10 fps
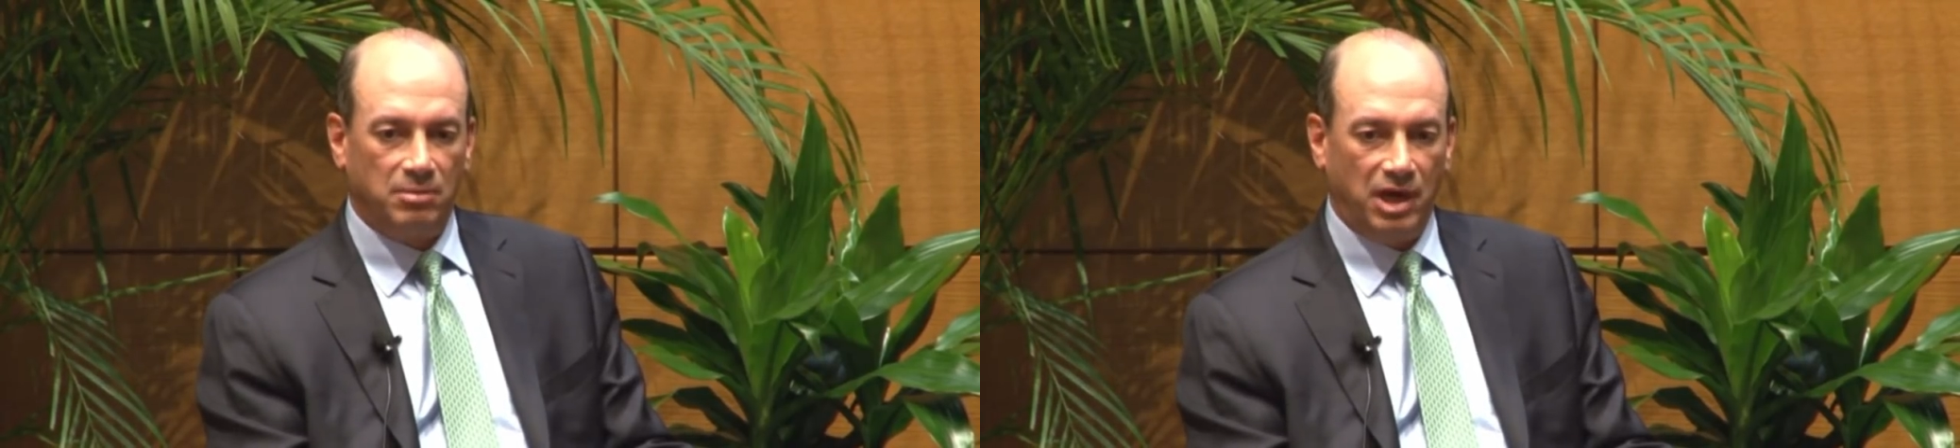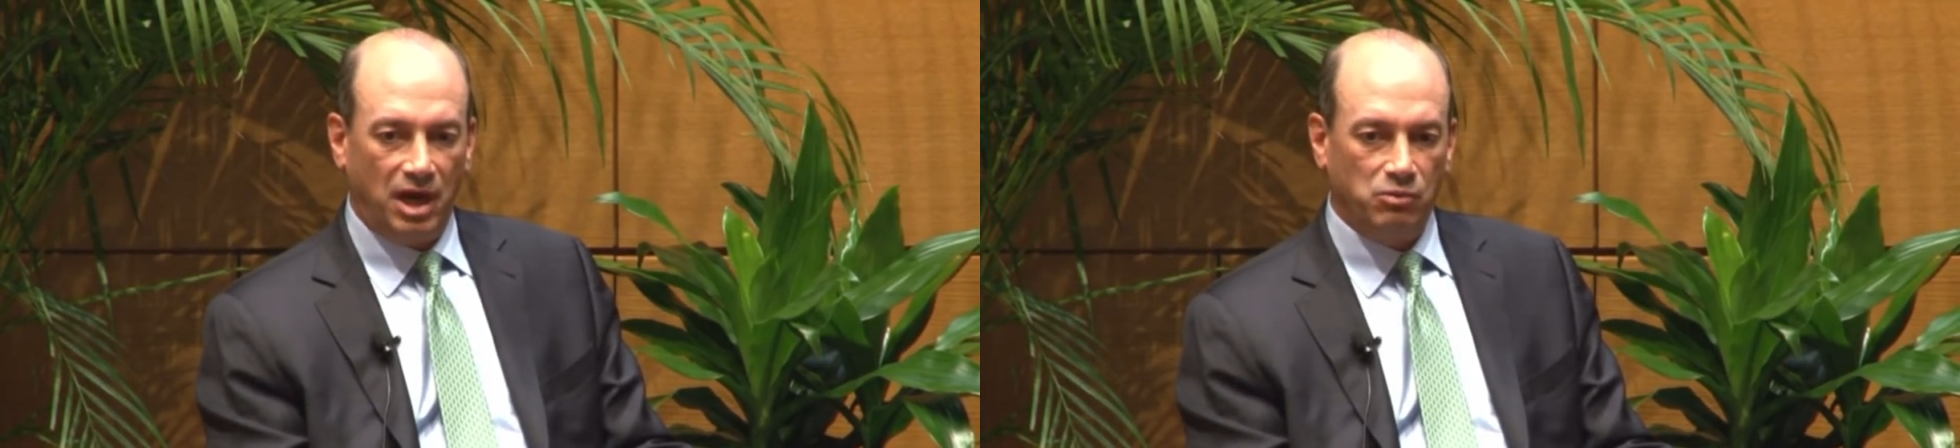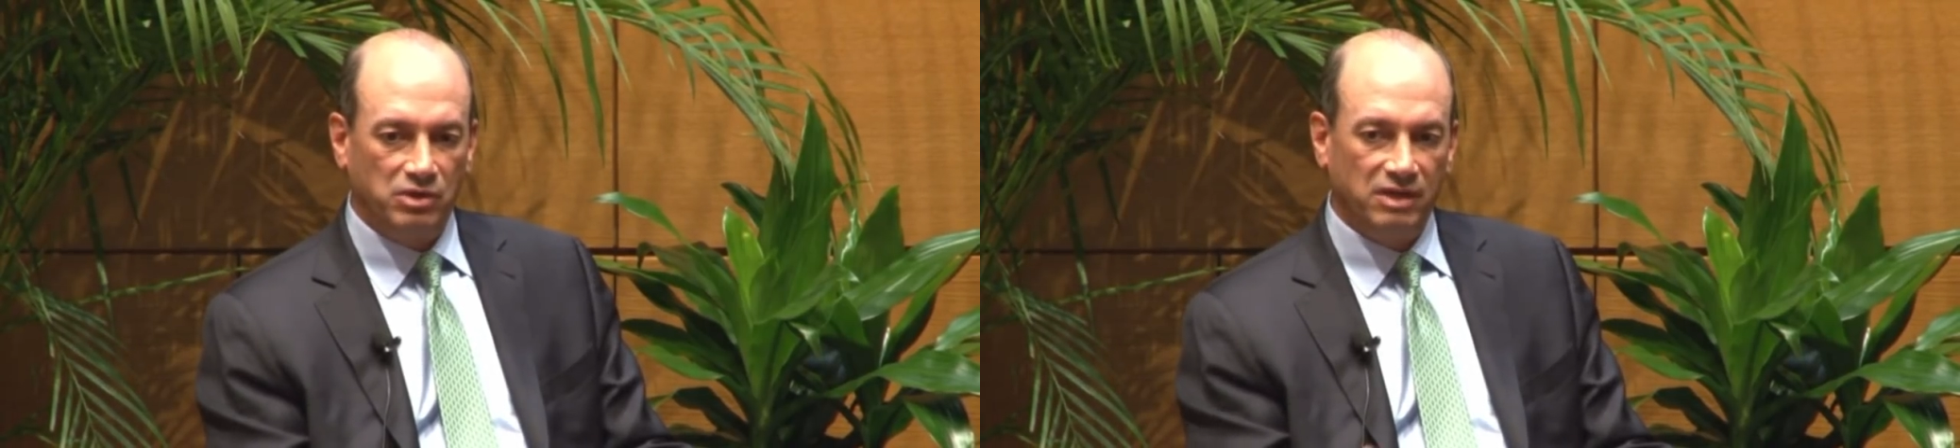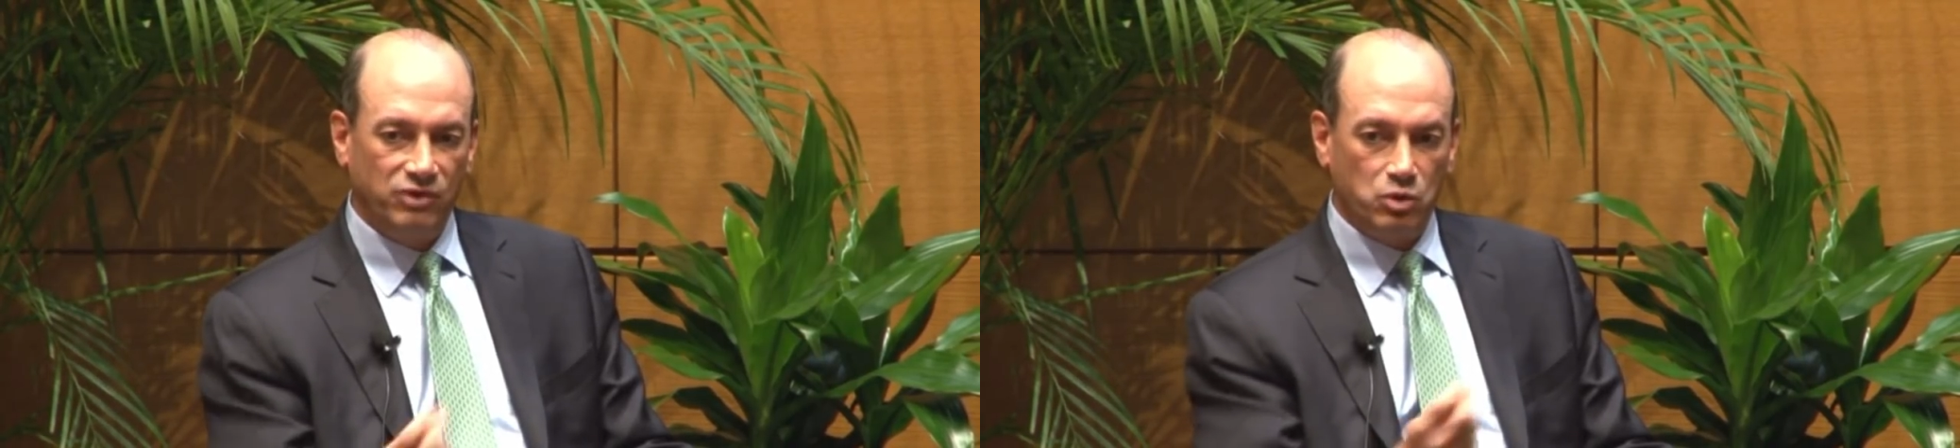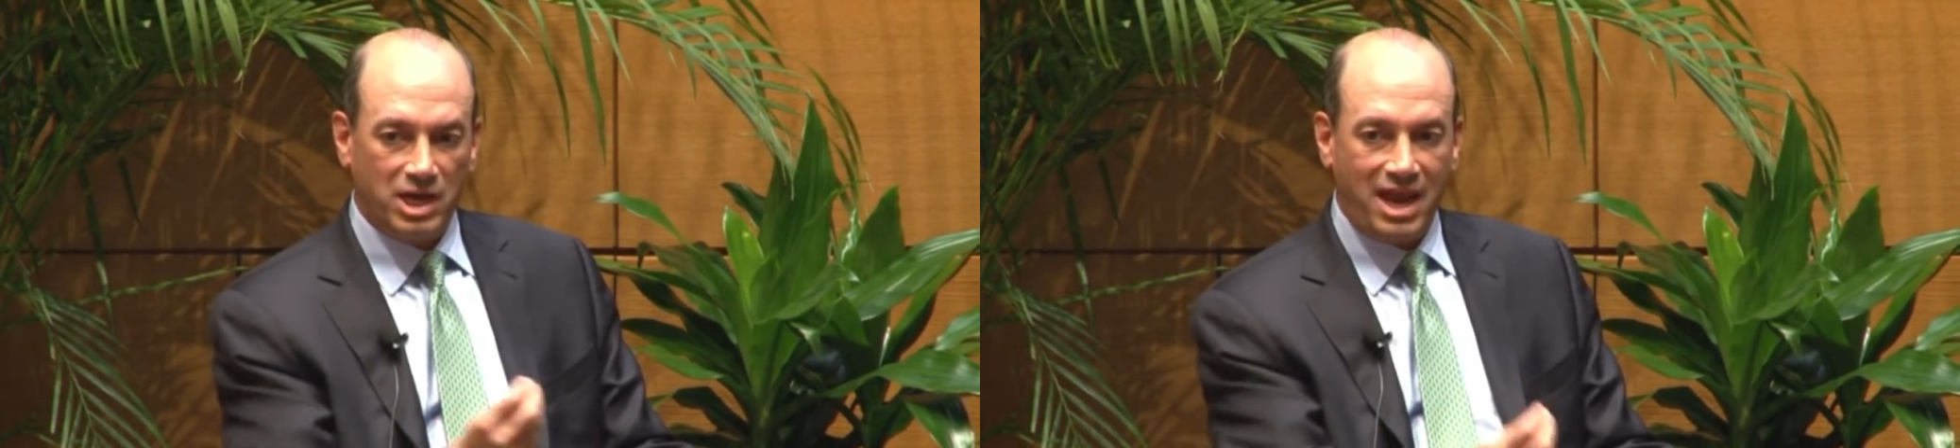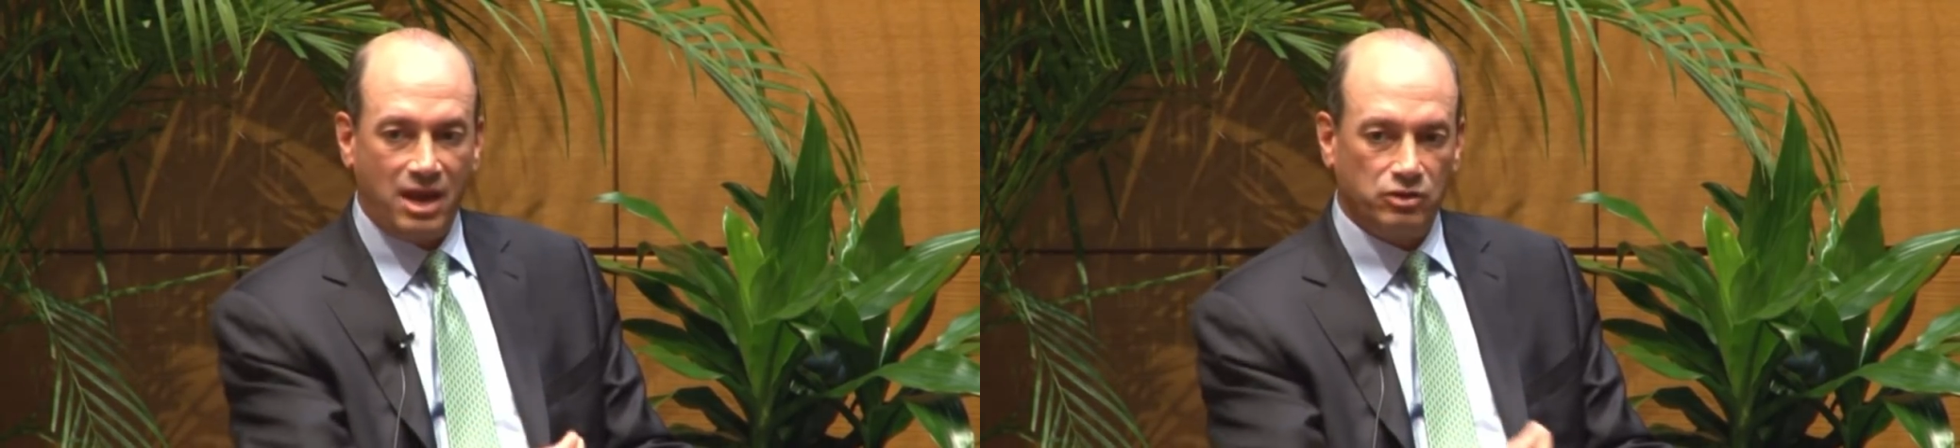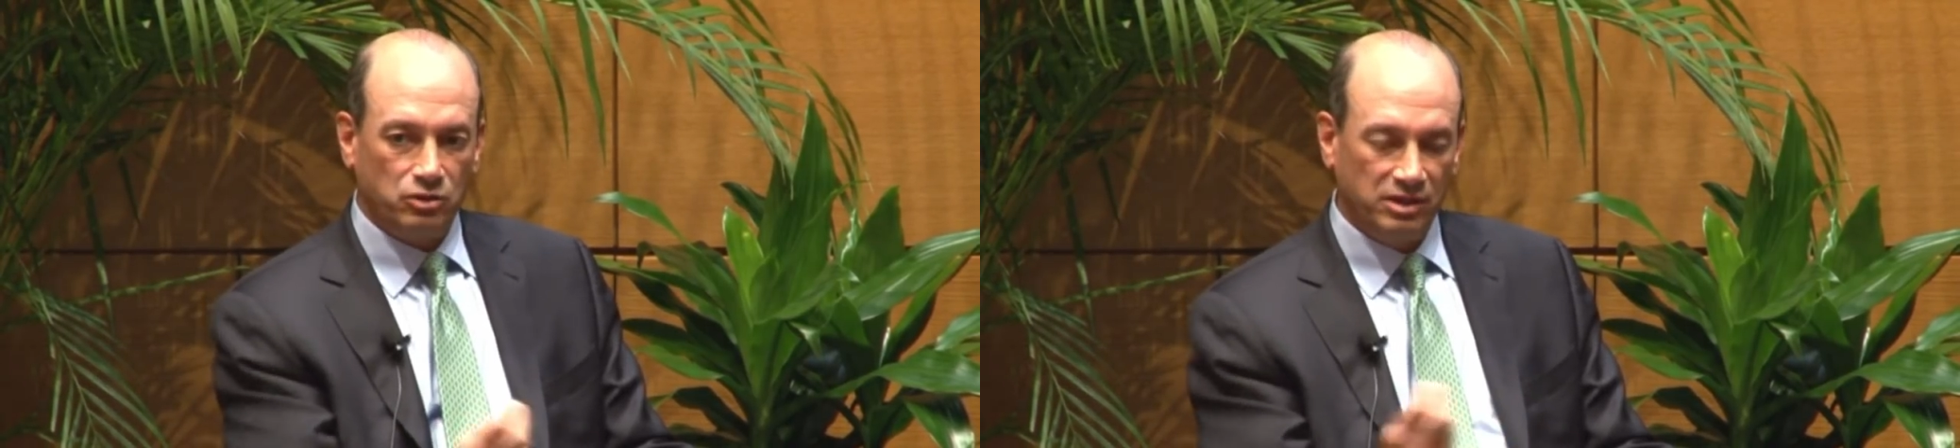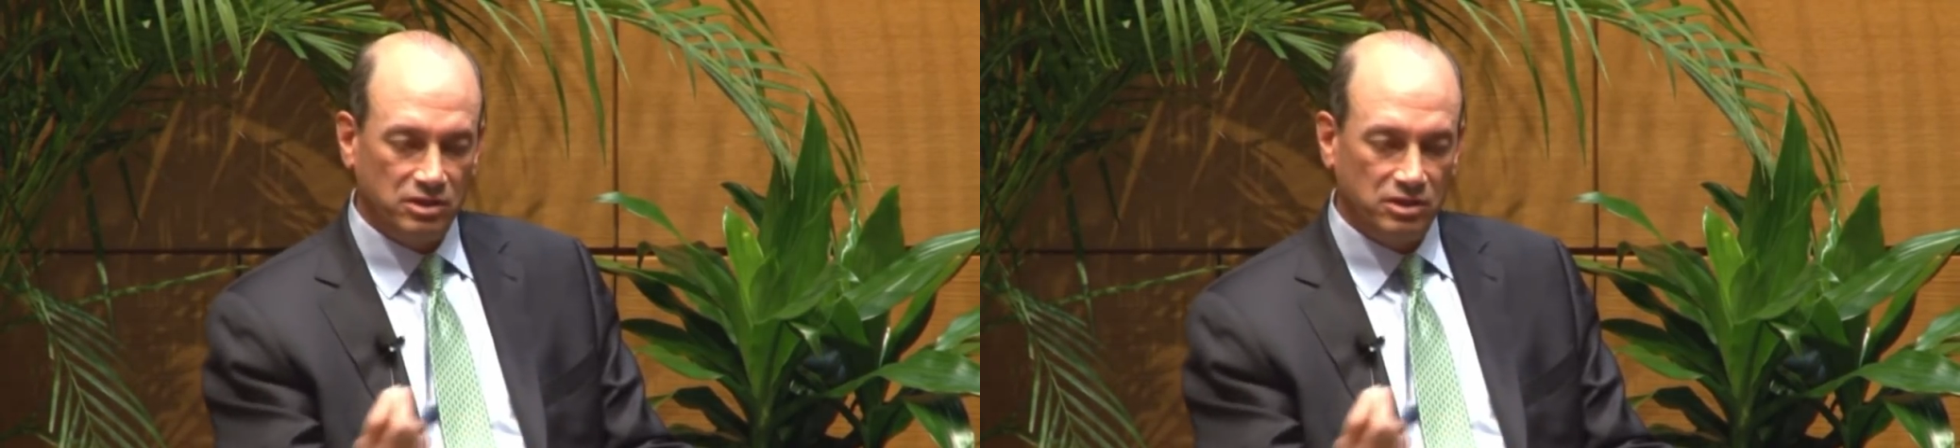But I will give you a counter,